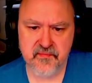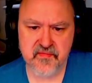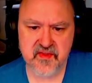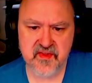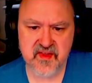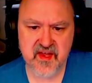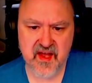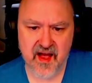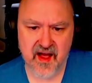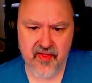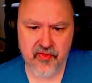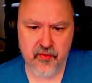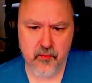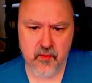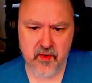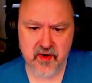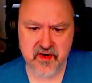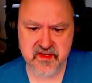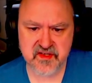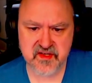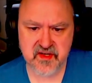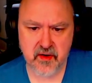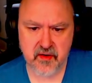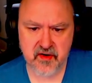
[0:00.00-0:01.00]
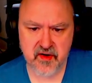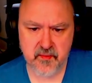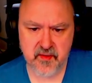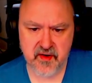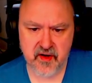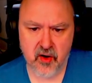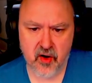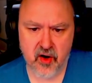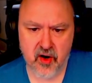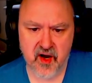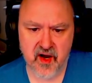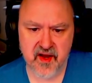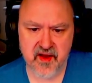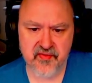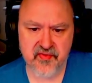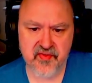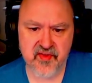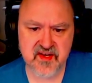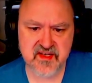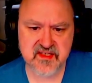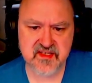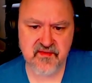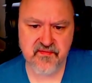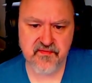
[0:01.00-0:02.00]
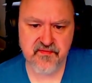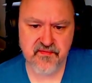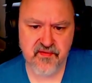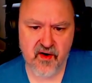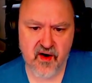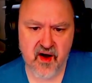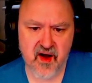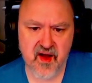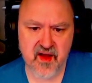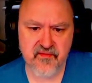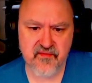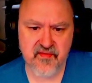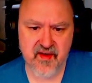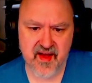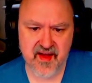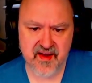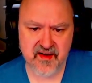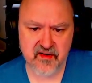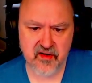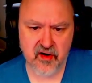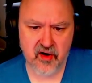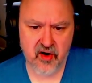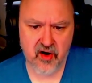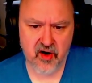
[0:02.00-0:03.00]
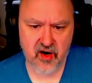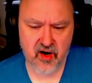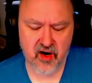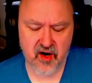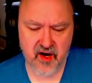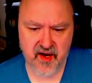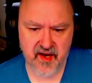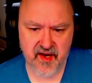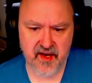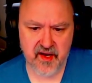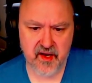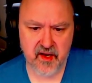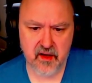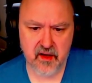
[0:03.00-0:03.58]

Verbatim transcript: The other one is going to be high. These are five and high.